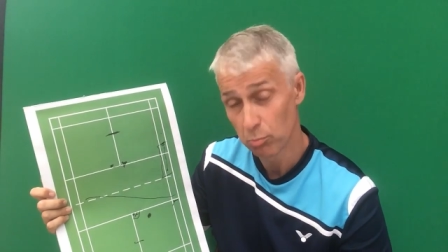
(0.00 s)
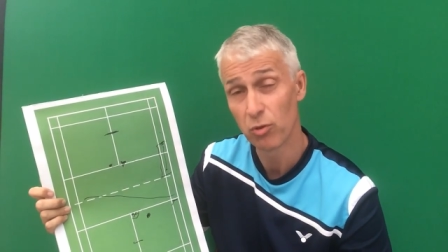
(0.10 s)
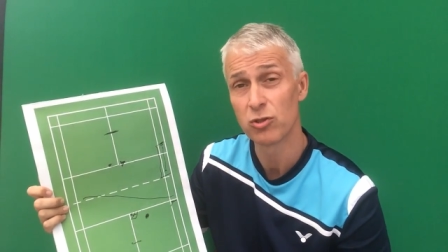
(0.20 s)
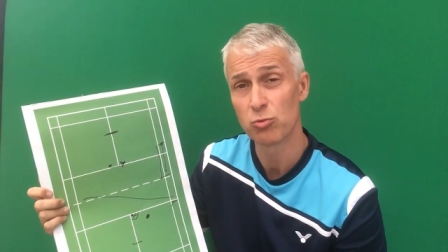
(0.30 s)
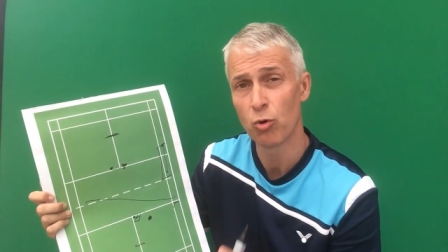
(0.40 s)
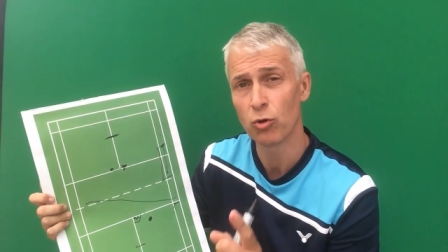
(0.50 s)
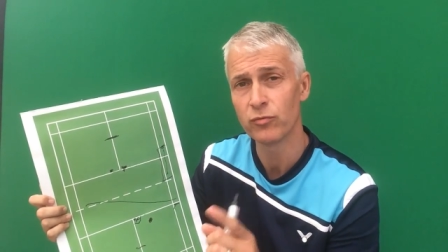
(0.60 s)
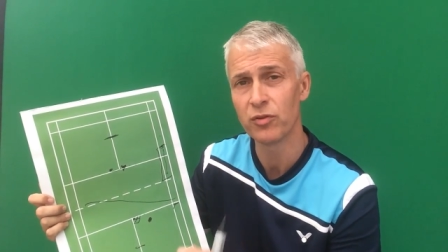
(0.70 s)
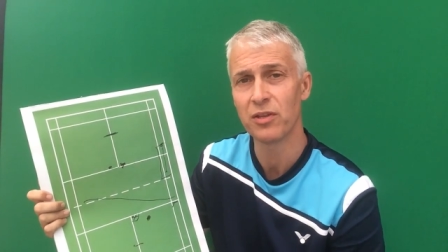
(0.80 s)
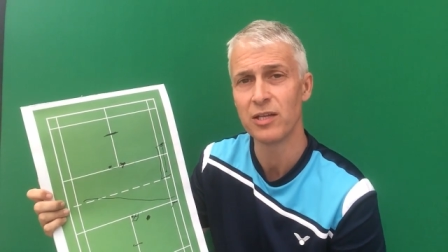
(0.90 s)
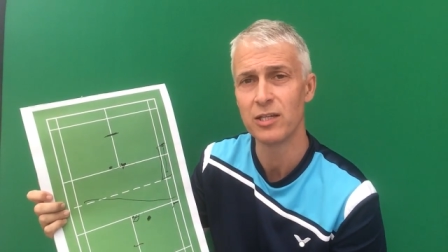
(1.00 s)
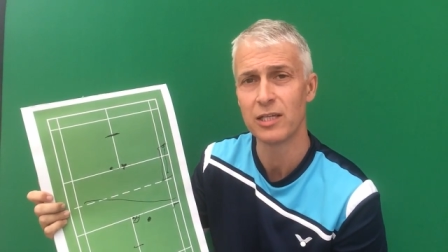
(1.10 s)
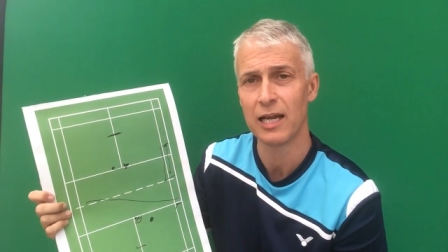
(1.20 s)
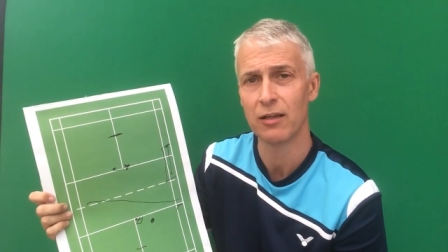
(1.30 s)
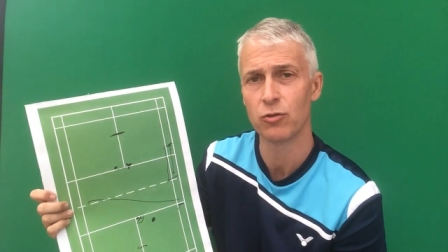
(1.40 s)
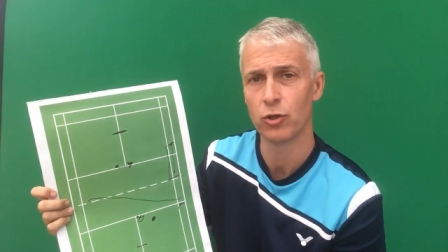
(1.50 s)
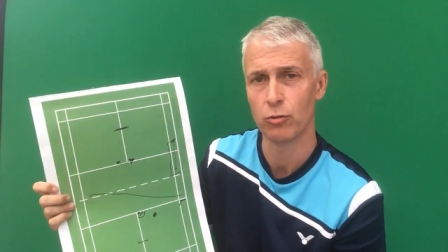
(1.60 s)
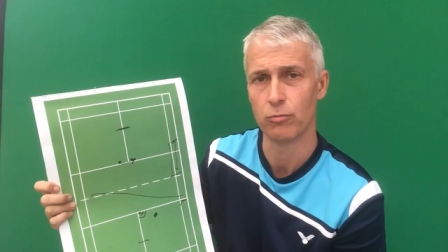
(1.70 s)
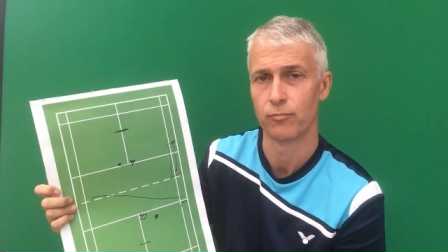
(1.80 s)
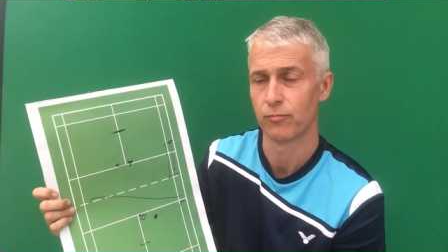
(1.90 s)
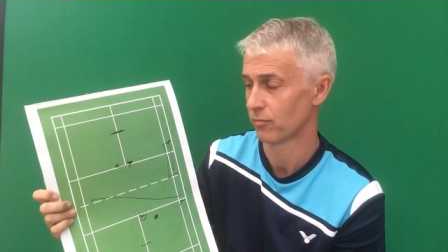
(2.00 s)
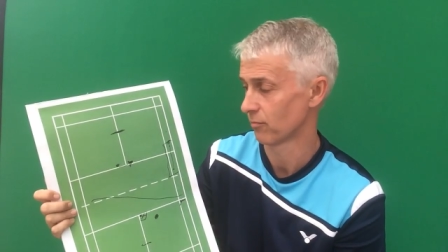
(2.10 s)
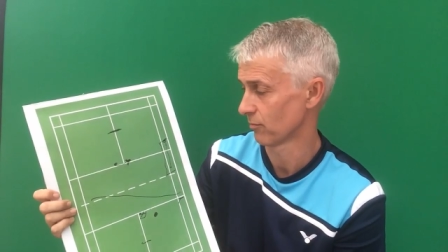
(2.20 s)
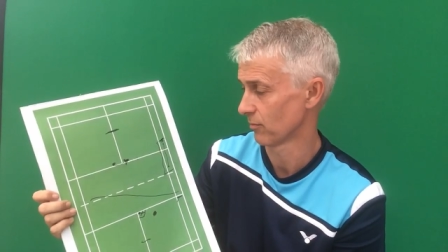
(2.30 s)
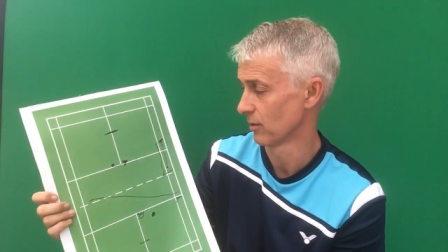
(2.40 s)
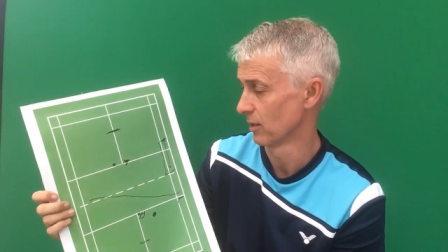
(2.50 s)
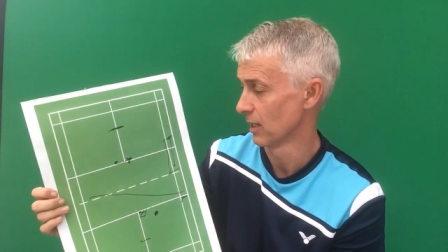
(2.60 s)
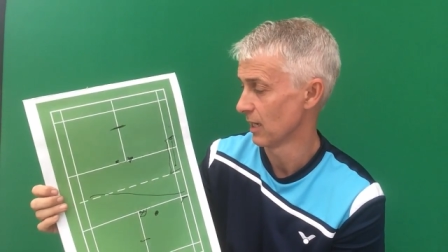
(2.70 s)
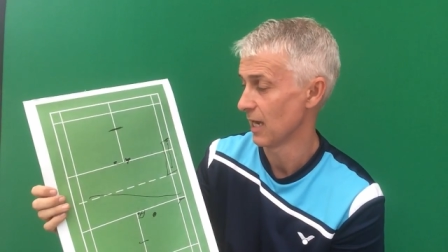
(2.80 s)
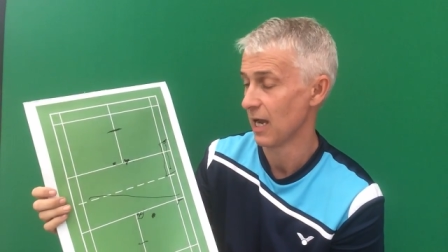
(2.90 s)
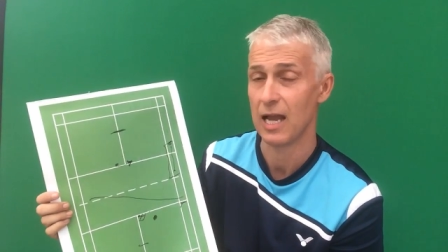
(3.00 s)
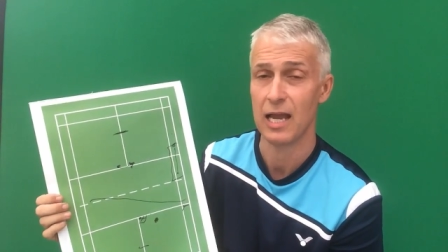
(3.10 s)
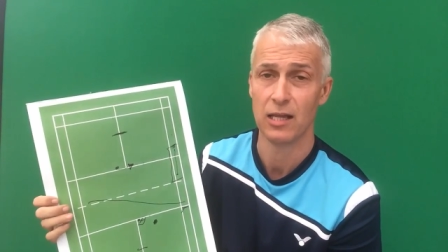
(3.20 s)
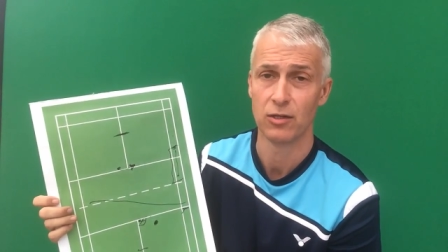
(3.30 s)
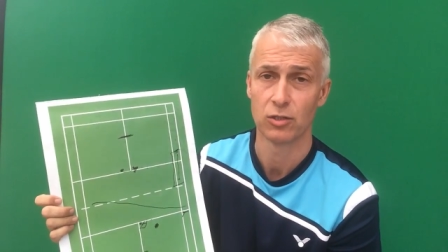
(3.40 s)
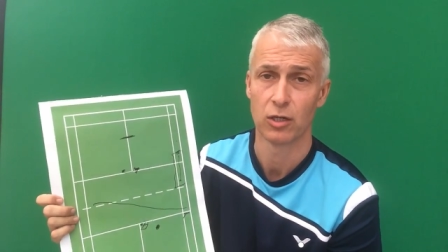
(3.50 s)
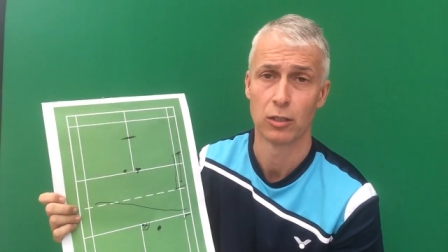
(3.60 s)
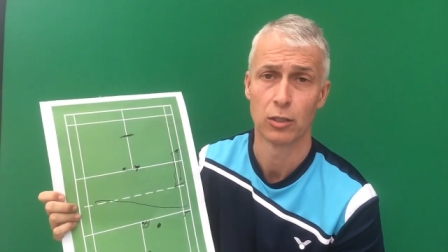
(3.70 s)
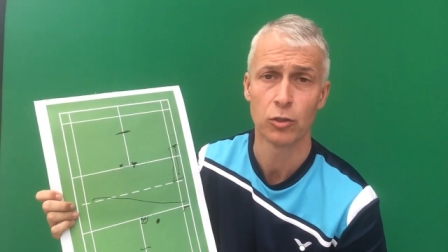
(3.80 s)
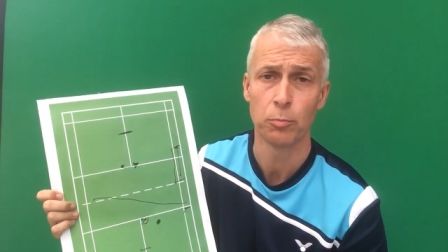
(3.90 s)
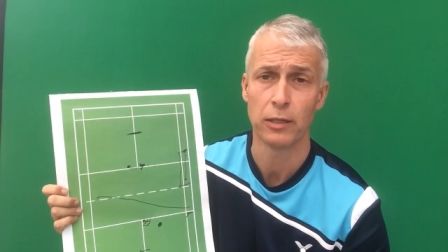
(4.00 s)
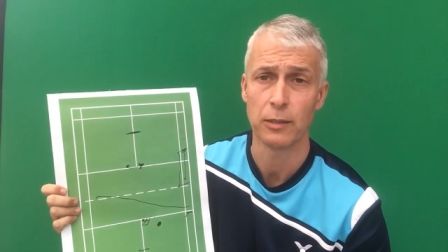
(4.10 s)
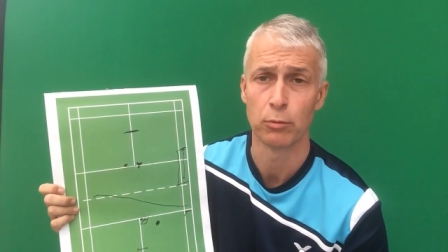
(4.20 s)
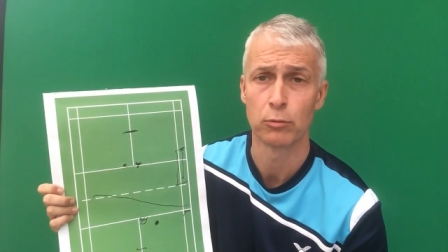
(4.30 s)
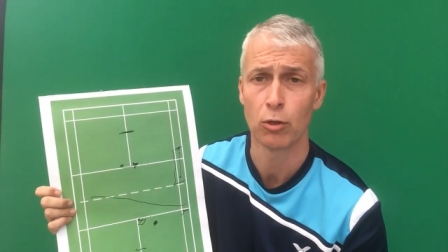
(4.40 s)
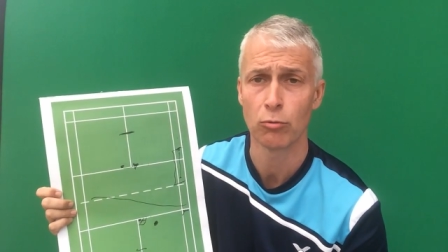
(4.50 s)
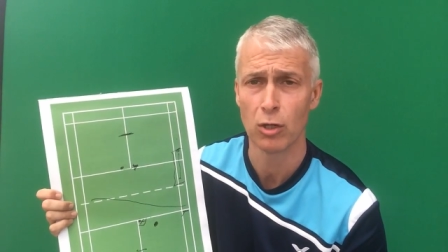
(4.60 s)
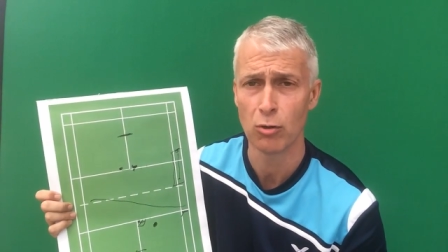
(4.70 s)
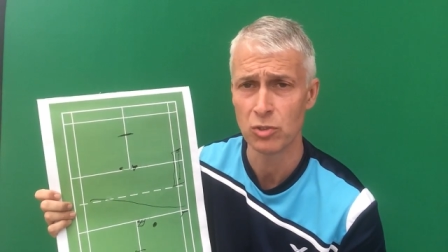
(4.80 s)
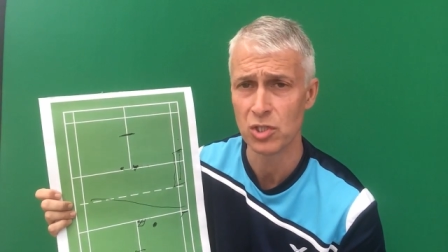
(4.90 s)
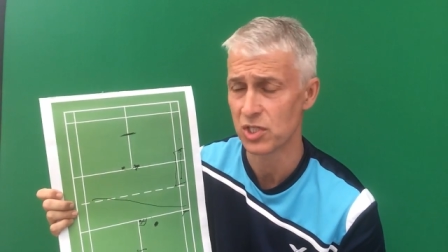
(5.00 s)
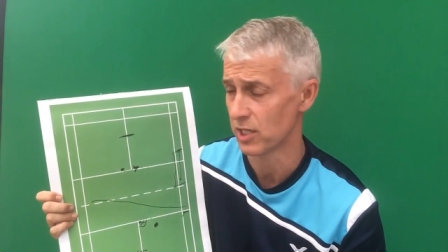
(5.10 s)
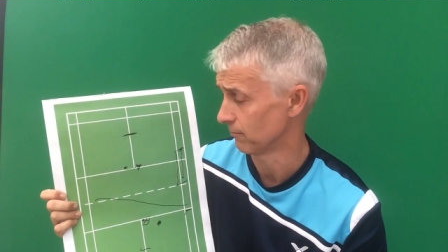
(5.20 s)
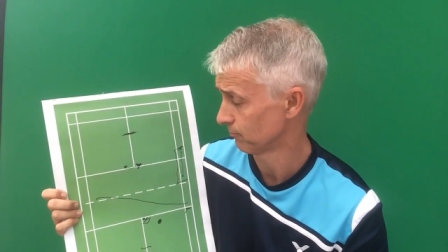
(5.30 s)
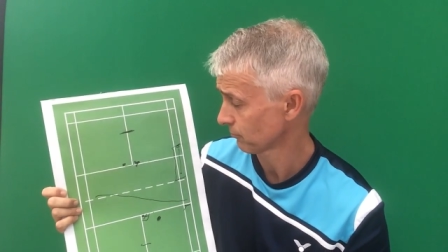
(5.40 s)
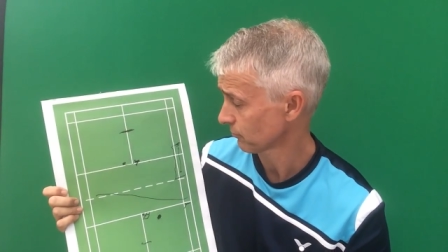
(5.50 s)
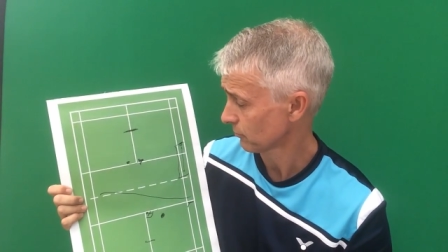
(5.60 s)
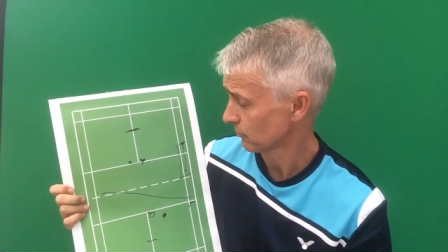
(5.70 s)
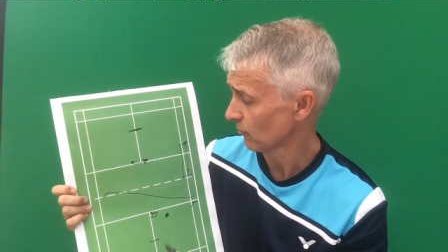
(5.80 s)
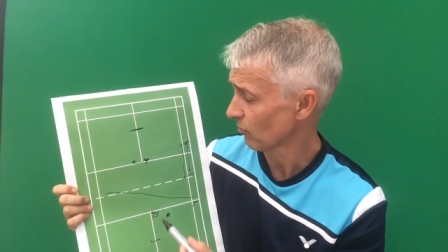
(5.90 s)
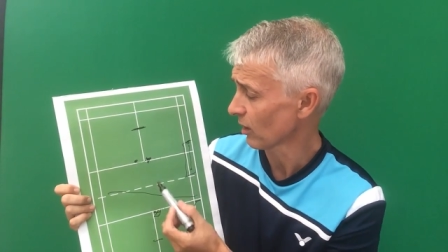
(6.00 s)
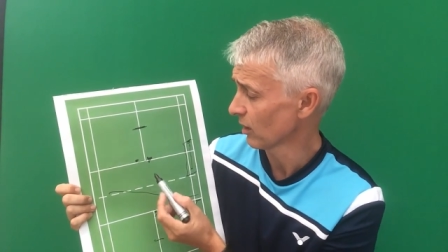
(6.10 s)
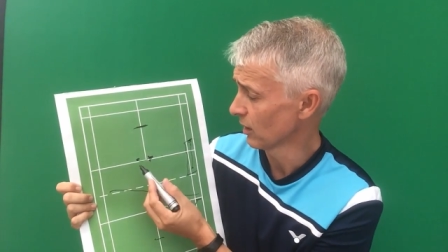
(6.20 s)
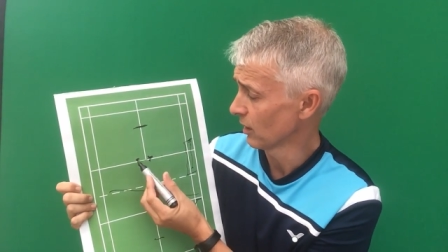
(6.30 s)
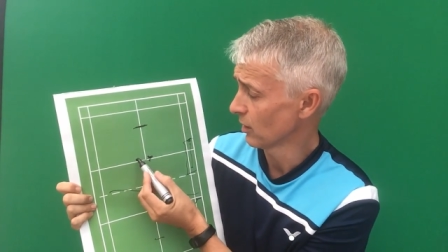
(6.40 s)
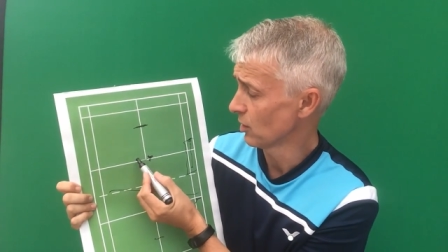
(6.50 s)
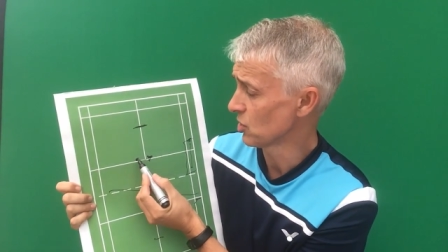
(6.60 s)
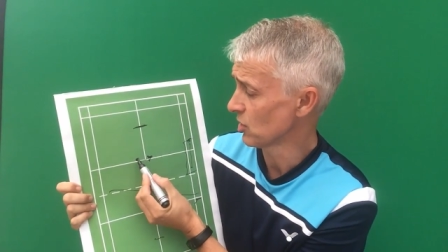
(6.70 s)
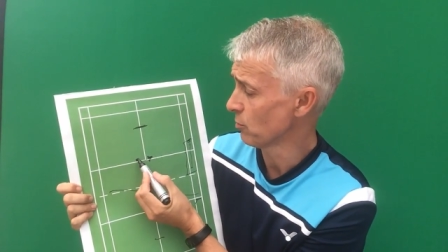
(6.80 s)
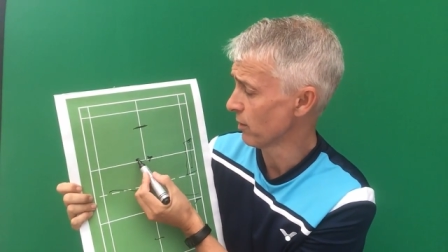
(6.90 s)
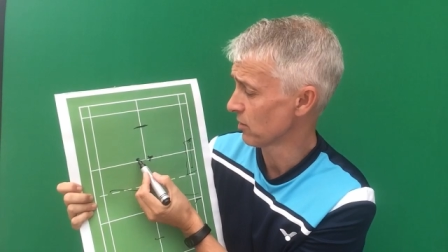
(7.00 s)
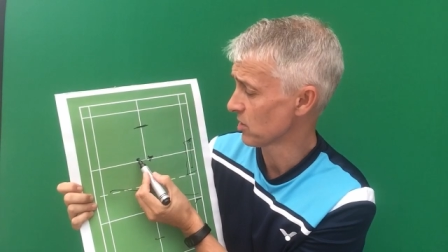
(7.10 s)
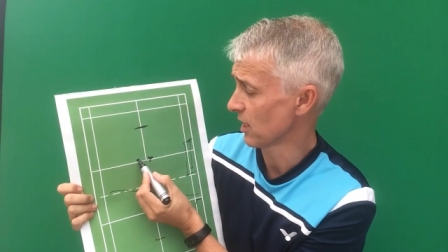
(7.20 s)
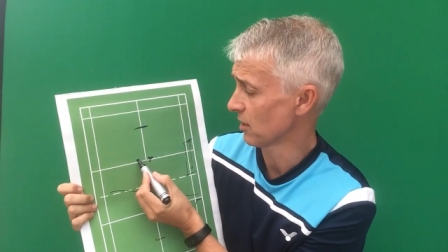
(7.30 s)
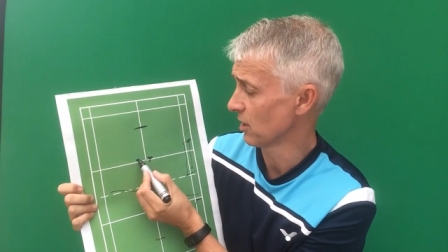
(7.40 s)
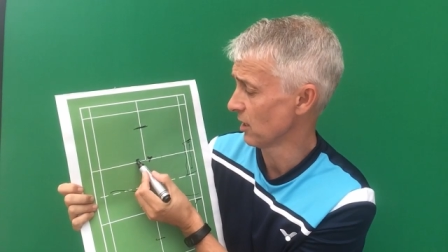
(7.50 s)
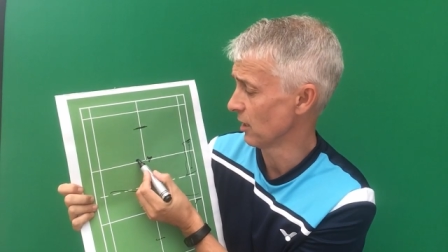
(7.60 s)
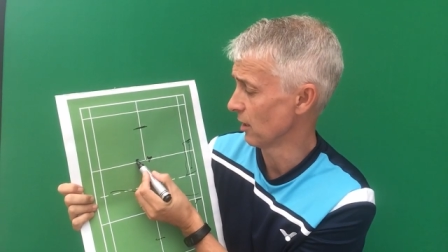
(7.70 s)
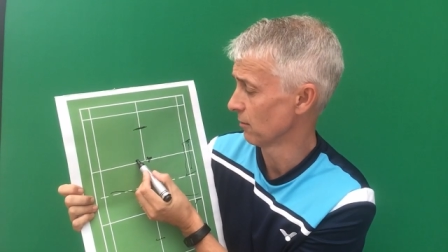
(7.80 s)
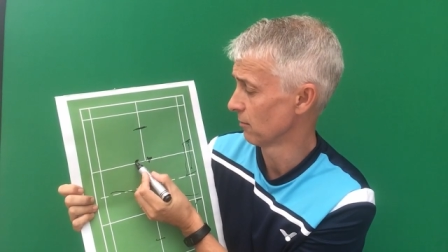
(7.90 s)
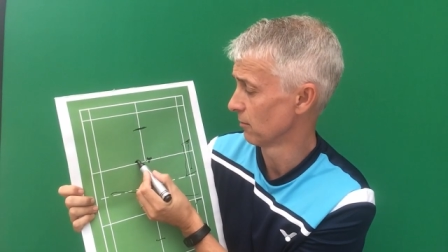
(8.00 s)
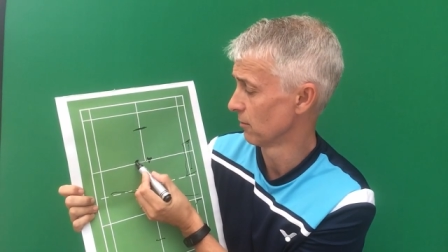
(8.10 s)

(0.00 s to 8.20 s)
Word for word: But there's one other thing you can do, and a lot of people don't notice it. You see where I stand here?